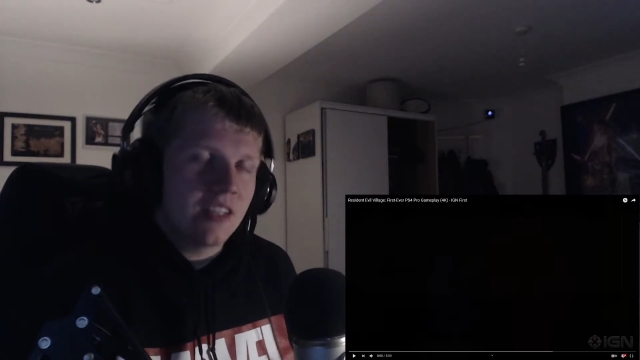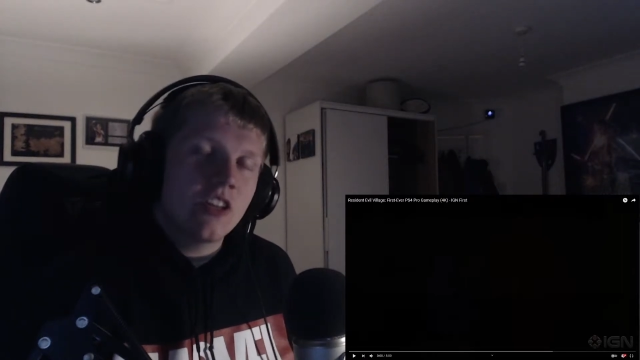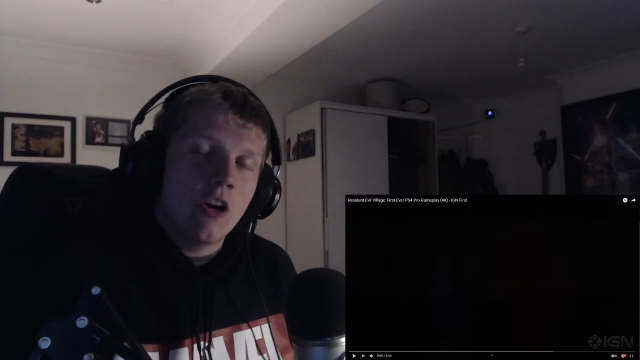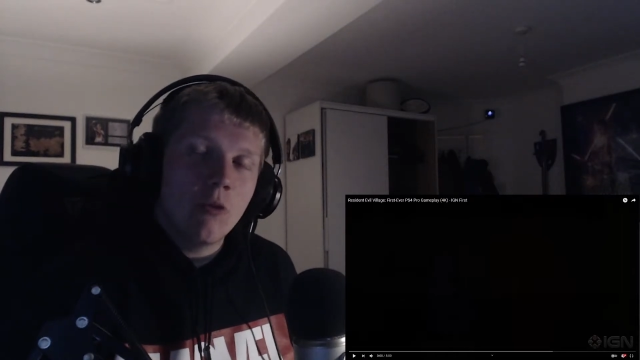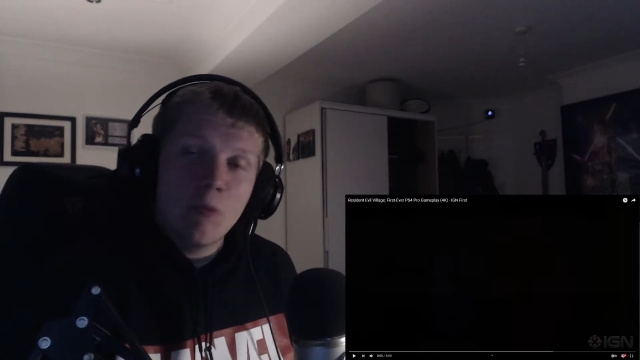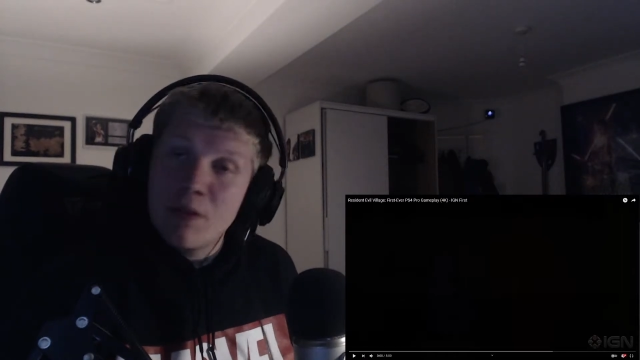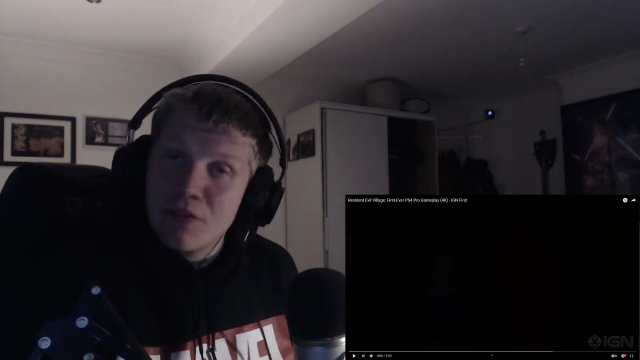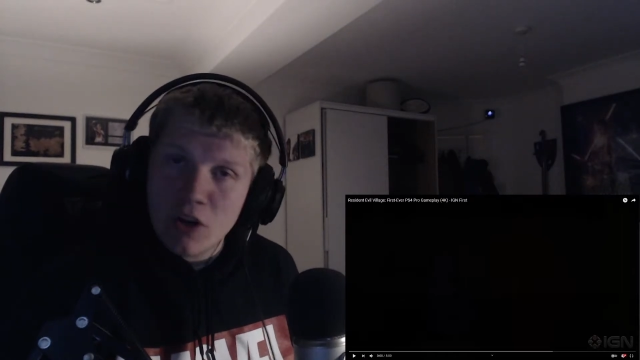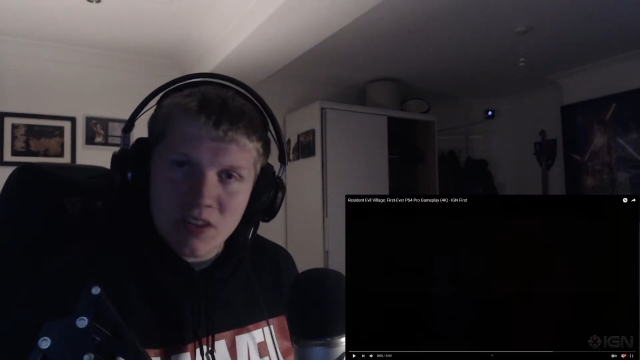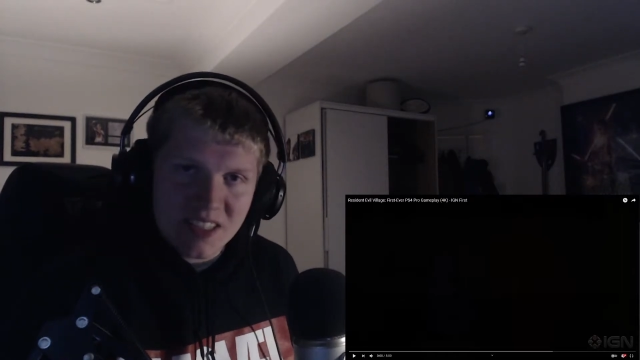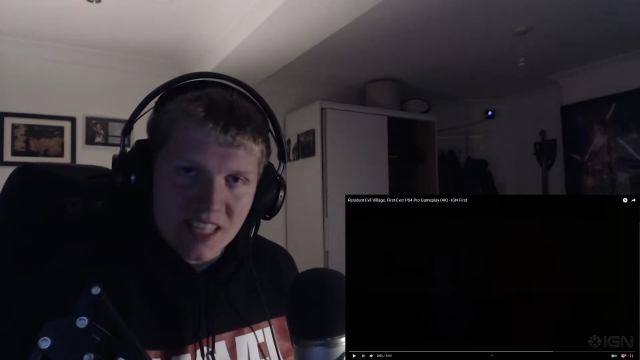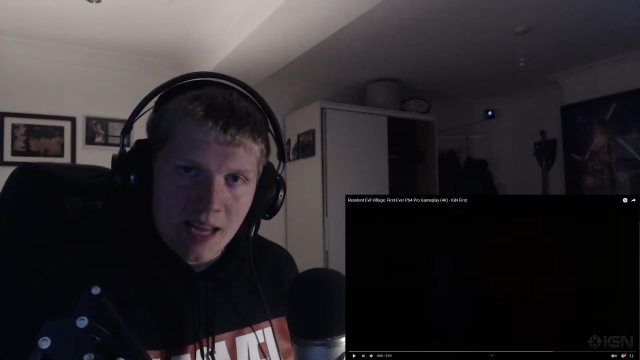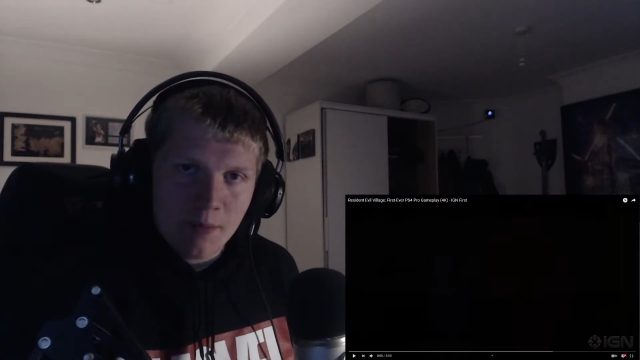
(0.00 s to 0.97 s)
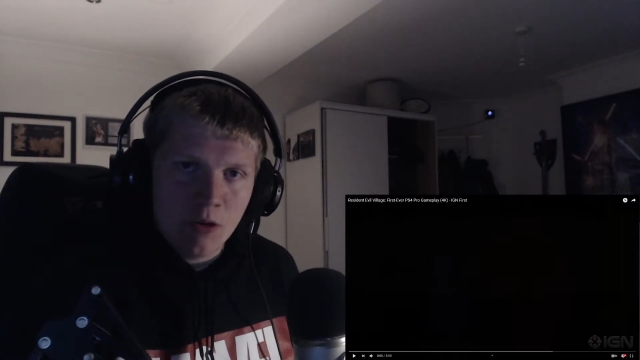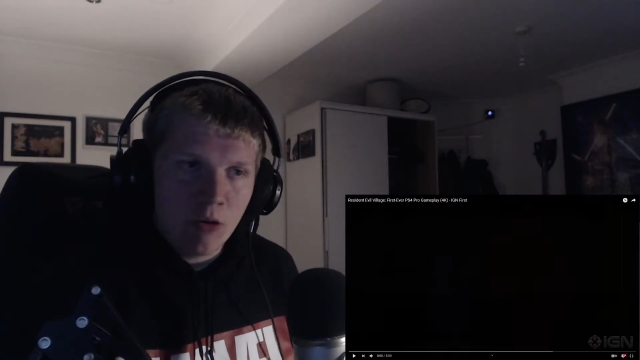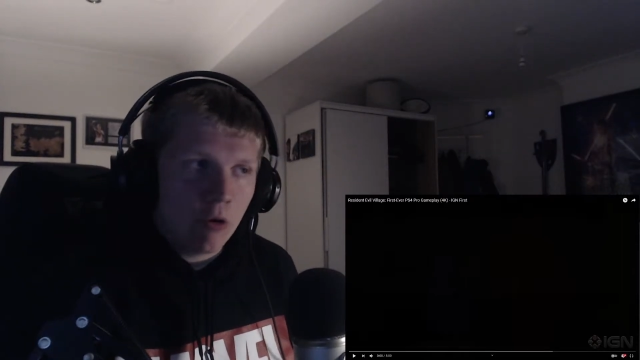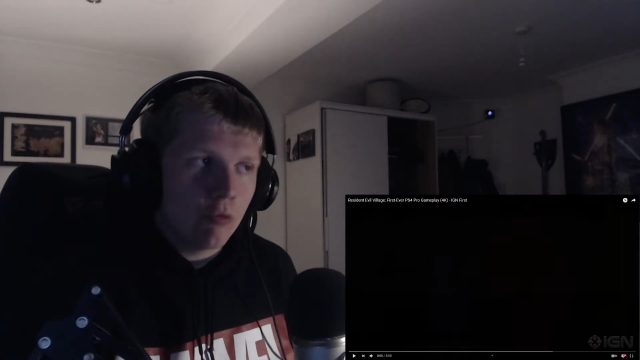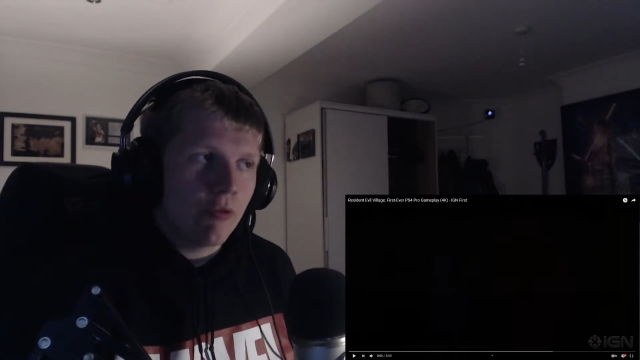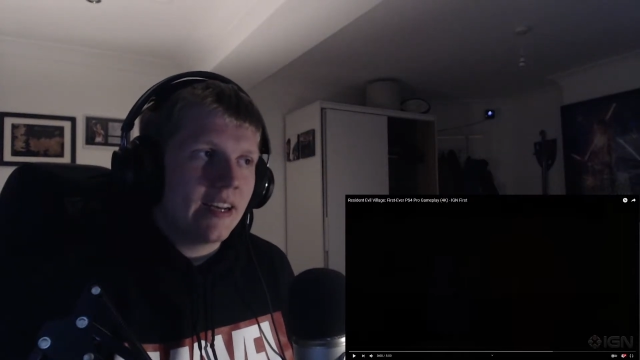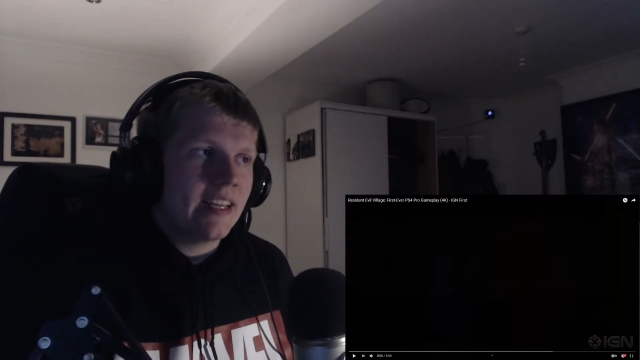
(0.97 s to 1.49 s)
So we've got the demo
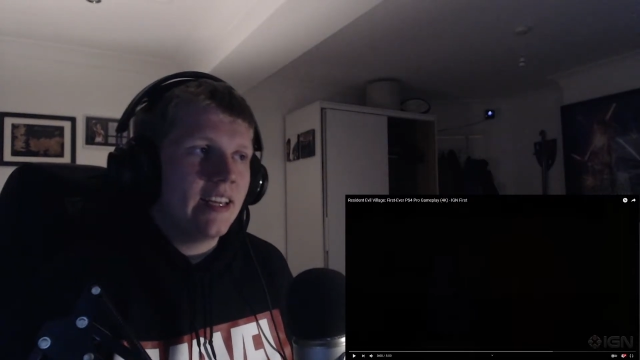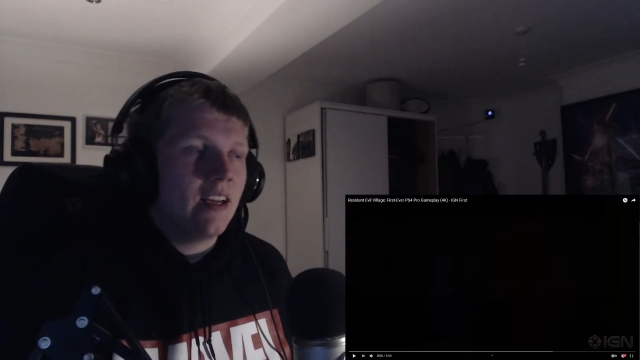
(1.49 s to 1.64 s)
already